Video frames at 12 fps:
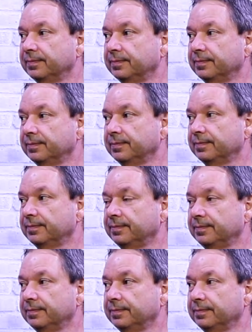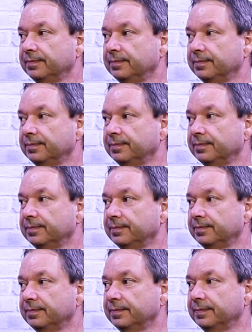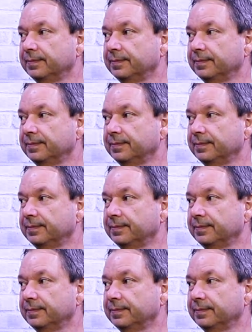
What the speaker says: [no speech]